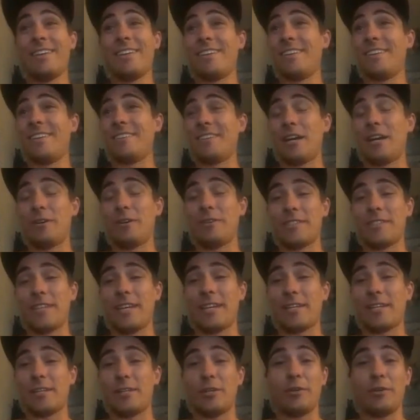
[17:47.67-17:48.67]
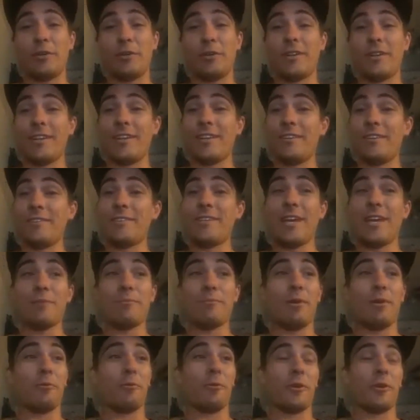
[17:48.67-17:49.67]
I was like, dude, can you take
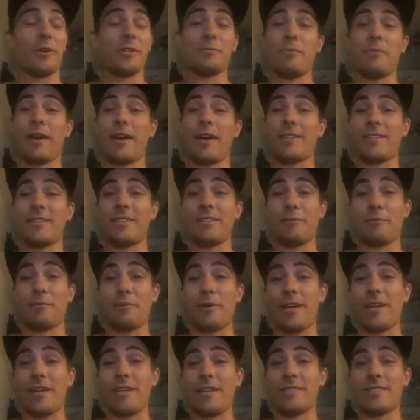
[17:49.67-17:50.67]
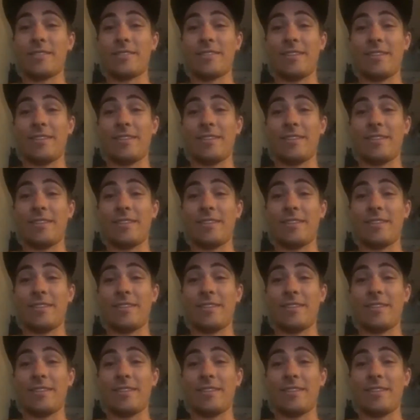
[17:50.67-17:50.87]
my works bike to the race?